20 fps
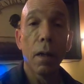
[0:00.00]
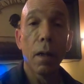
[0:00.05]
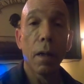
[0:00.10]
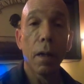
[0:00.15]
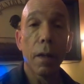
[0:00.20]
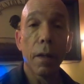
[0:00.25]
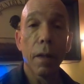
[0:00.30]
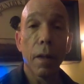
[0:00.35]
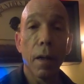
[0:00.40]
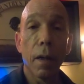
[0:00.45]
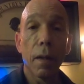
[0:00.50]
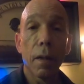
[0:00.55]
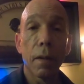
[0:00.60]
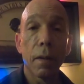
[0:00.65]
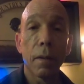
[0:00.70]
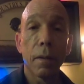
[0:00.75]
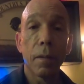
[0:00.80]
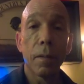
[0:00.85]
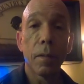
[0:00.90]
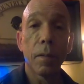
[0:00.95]
and
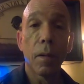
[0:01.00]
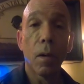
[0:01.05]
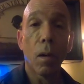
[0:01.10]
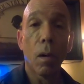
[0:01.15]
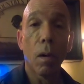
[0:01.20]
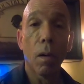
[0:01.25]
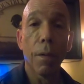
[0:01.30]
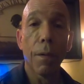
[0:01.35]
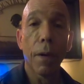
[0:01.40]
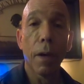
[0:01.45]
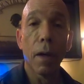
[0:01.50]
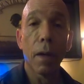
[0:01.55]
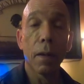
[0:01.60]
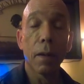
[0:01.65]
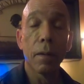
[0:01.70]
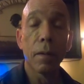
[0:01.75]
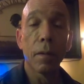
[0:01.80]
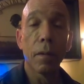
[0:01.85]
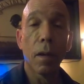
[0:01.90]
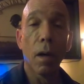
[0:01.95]
all the
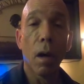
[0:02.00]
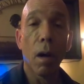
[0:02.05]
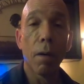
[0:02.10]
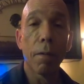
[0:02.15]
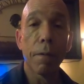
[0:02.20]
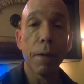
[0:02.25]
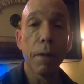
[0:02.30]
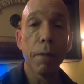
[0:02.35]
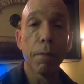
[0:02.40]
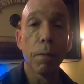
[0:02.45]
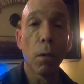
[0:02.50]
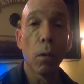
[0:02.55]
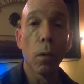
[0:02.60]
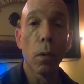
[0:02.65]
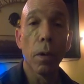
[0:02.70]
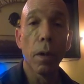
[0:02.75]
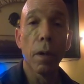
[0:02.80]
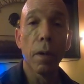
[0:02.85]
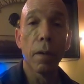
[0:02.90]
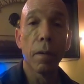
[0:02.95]
RV
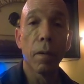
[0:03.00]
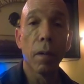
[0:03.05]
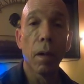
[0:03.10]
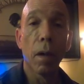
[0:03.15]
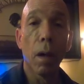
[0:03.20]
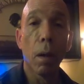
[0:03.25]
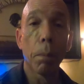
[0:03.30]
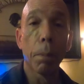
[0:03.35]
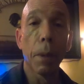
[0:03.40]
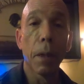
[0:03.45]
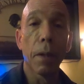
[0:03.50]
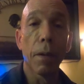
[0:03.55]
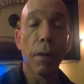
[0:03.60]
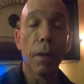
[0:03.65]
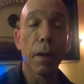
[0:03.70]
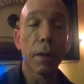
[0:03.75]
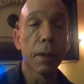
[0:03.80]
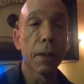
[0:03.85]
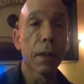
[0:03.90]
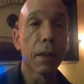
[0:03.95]
fluid up in
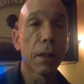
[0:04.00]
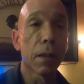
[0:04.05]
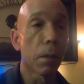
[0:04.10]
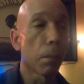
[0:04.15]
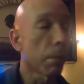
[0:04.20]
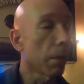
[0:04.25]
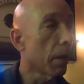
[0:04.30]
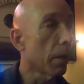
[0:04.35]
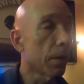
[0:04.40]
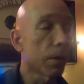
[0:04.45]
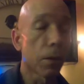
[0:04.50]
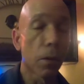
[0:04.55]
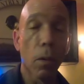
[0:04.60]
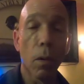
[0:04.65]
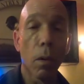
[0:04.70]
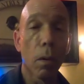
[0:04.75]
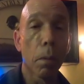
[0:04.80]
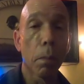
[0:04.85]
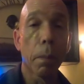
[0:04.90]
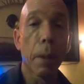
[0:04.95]
the system there, so
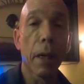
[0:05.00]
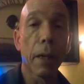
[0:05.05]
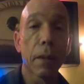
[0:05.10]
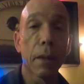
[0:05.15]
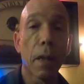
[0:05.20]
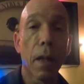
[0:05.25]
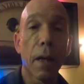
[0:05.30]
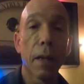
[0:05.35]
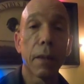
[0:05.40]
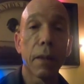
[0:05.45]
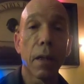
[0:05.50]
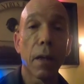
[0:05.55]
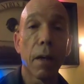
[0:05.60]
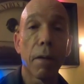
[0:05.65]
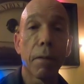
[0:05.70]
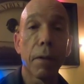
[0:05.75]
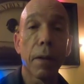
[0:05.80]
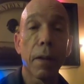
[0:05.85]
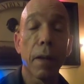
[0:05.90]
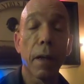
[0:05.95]
all the PEX lines and
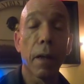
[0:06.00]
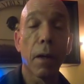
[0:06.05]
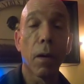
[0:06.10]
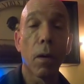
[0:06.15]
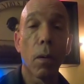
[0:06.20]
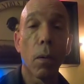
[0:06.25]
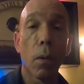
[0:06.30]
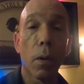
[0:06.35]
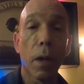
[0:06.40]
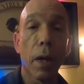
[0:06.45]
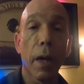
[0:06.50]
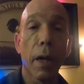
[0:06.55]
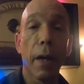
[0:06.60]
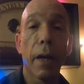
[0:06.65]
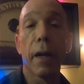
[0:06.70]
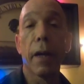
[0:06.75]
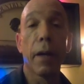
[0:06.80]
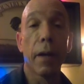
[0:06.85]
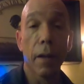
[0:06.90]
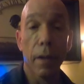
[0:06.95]
everything are
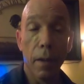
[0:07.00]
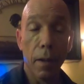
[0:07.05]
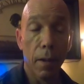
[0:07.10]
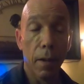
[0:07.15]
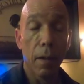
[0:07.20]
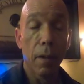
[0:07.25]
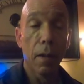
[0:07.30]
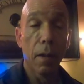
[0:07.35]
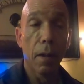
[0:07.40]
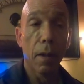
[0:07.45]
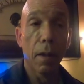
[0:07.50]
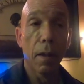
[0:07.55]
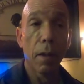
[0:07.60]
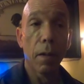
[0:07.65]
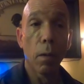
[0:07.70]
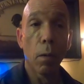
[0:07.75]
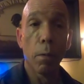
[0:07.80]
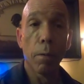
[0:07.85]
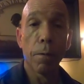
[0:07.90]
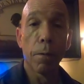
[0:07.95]
okay.
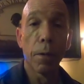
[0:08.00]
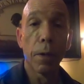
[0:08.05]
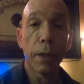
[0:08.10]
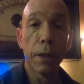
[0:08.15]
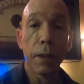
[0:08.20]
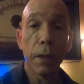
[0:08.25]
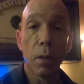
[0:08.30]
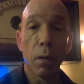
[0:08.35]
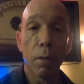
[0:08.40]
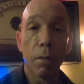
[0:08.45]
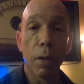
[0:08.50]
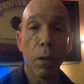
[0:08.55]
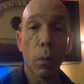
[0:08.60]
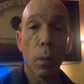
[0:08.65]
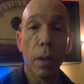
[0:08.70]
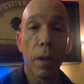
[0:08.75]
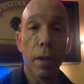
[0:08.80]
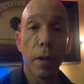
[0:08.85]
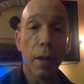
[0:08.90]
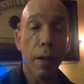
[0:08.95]
No freezing over the
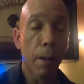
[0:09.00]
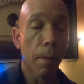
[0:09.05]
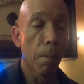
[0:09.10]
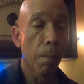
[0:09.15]
winter.